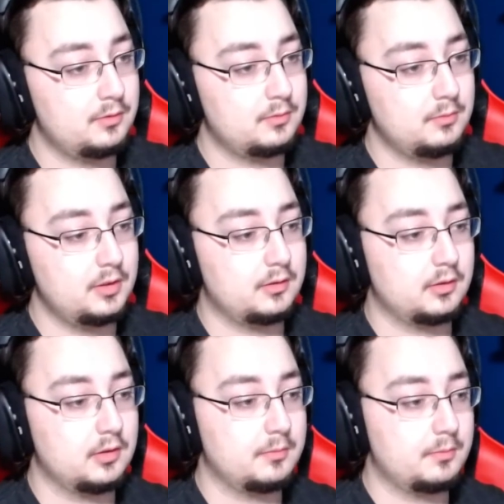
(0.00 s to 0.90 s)
my
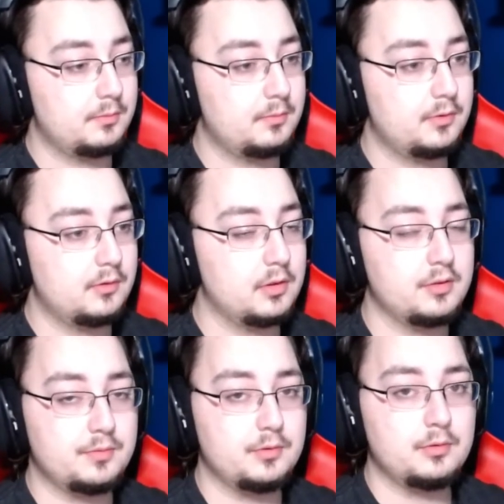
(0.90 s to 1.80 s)
top 3
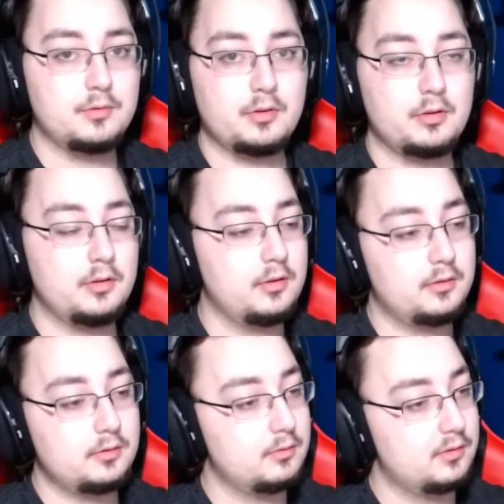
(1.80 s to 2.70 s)
foods, at
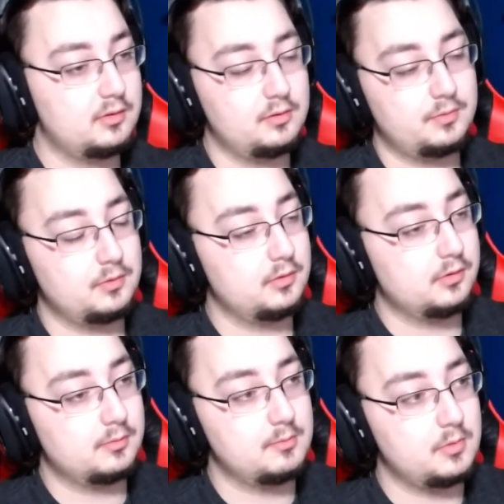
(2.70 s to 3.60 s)
least. Seafood is
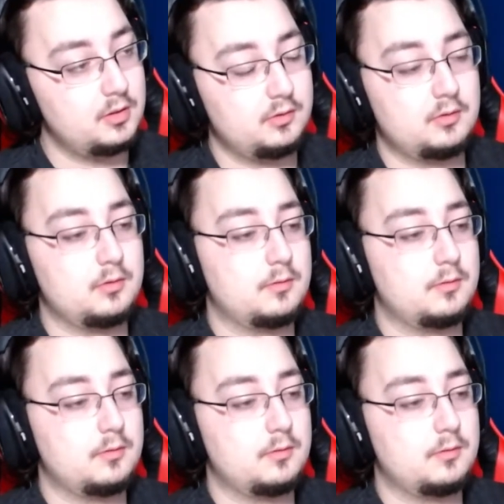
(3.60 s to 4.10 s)
amazing.